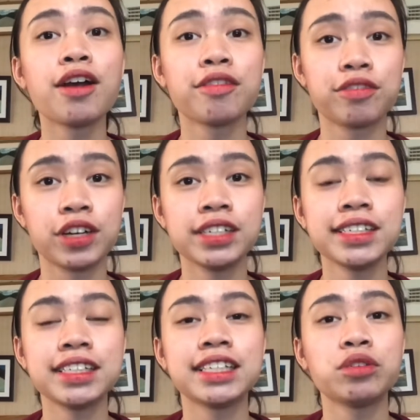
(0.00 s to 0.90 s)
First
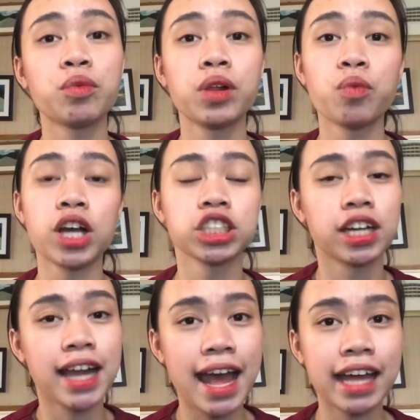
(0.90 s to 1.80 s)
is we will wash our
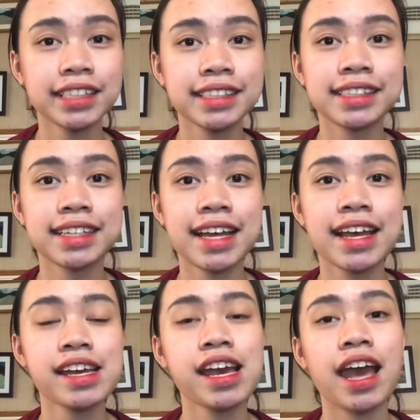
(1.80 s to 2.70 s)
hands
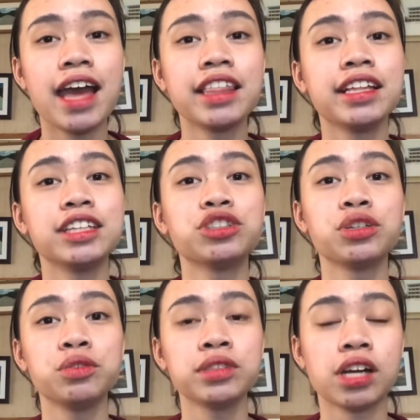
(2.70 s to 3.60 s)
and then
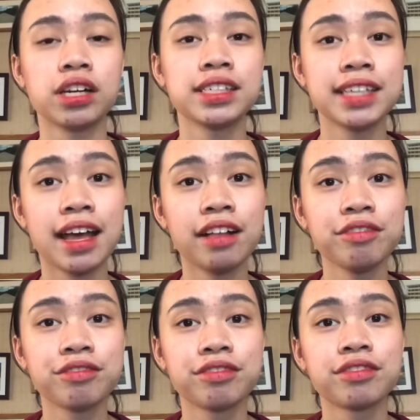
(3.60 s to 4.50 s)
introduce ourselves
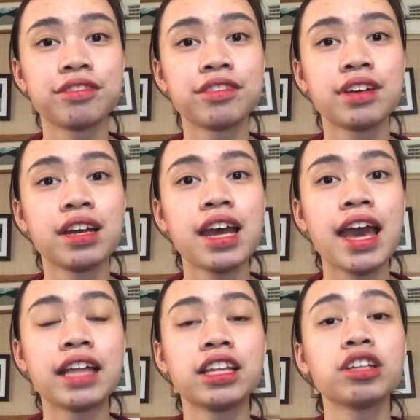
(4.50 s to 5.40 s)

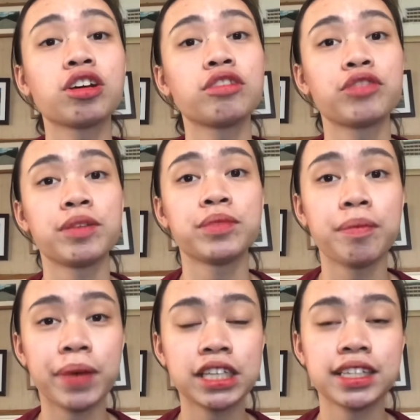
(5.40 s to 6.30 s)
and then confirm the
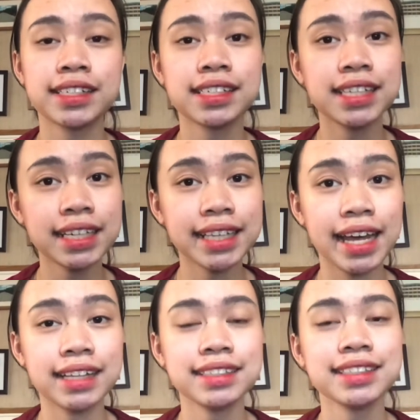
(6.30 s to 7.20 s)
patient's
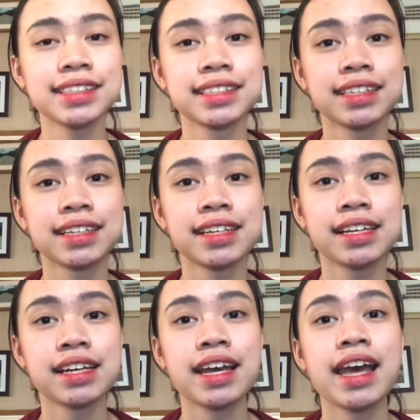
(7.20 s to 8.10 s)
details,
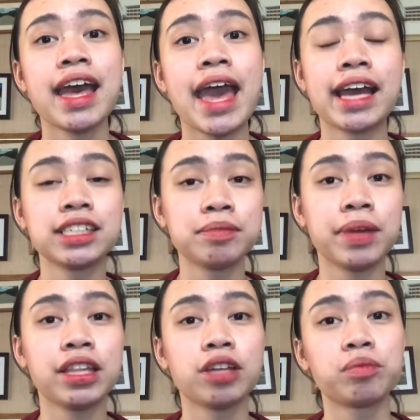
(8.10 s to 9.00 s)
explain
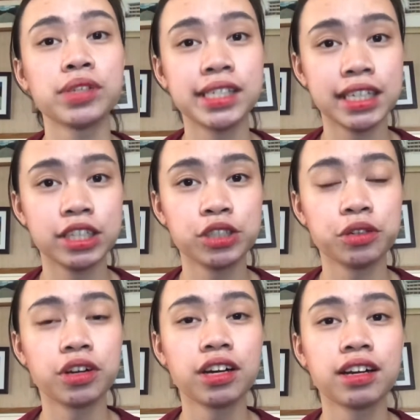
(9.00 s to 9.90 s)
the procedure,
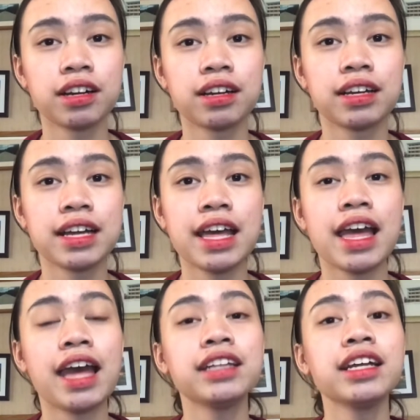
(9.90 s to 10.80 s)

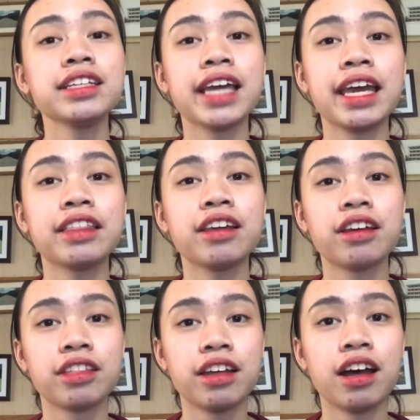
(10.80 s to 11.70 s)
and then gain
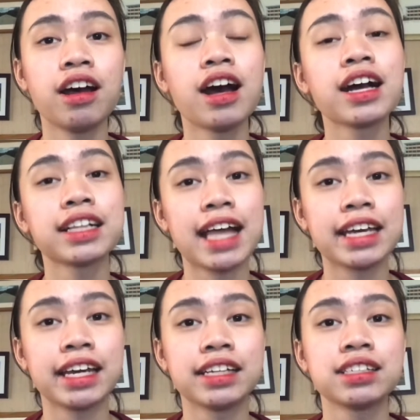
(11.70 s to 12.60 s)
the
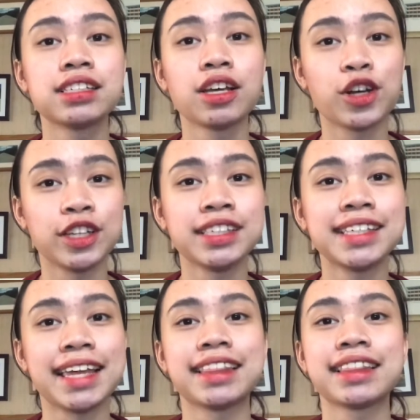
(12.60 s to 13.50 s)
client's consent.